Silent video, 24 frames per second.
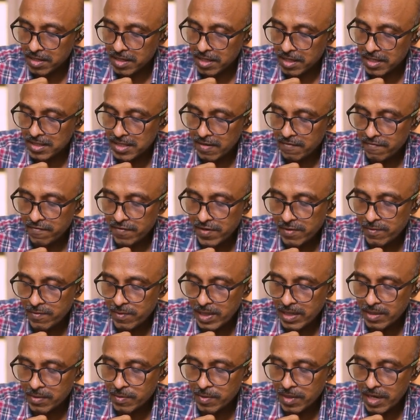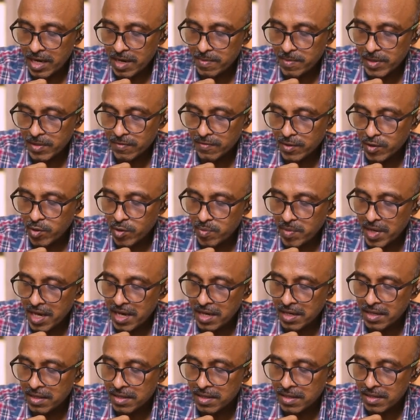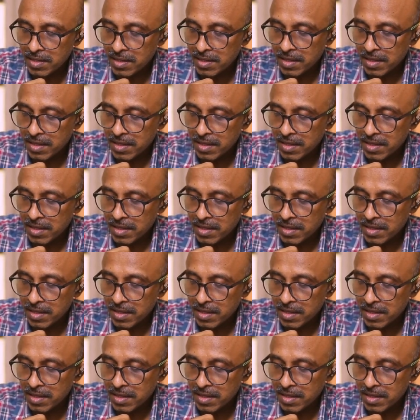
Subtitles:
Is every one element of the domain